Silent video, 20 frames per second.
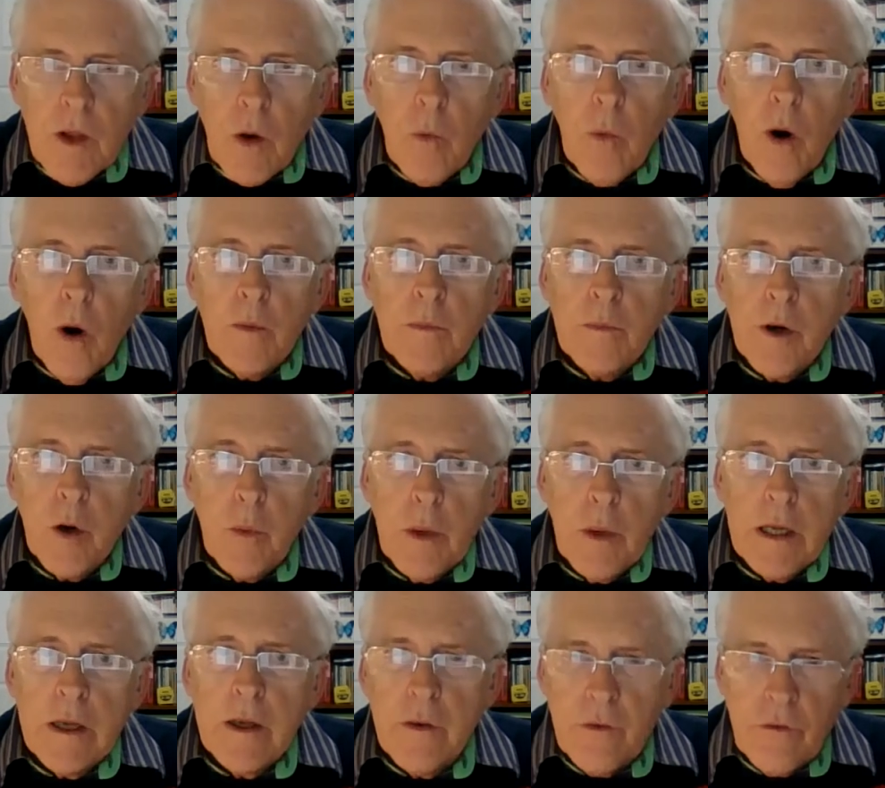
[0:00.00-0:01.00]
1 per
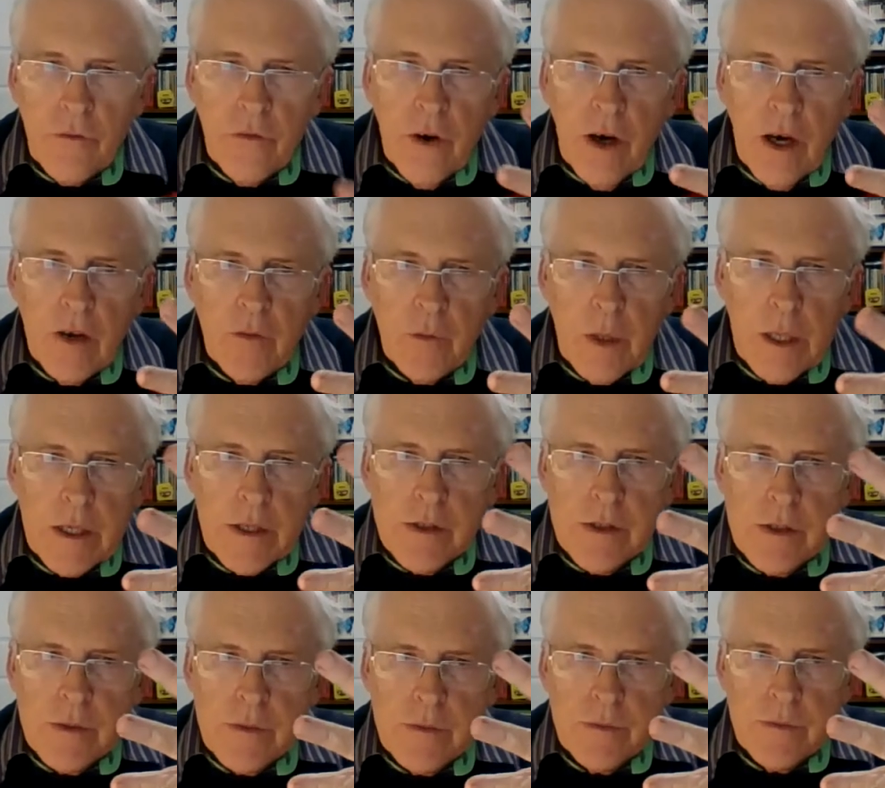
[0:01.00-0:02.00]
week, 5
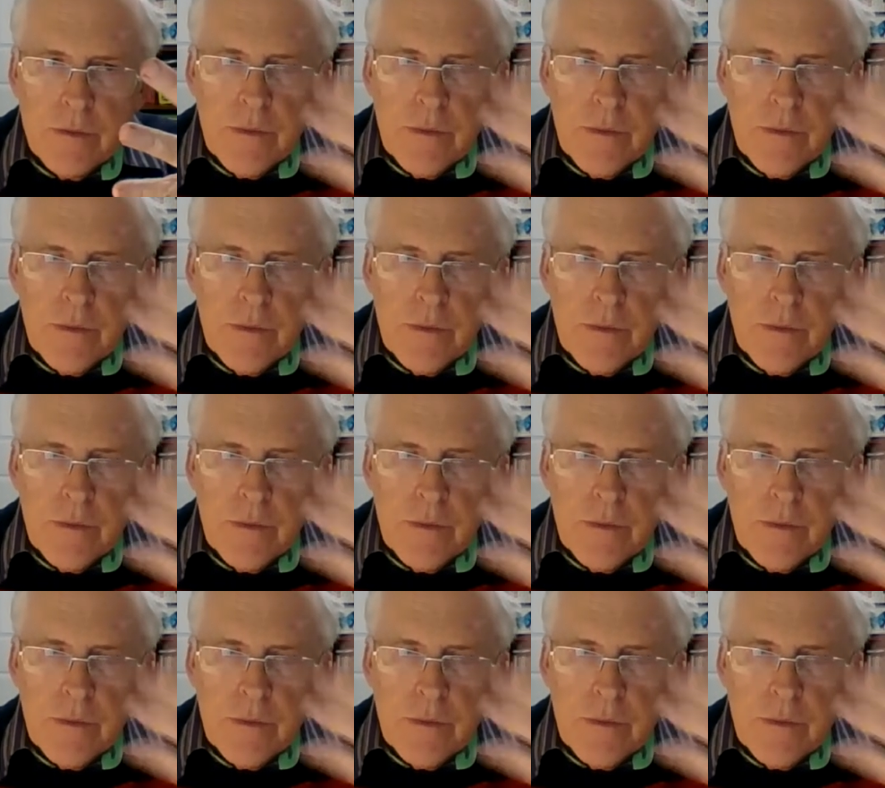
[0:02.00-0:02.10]
weeks.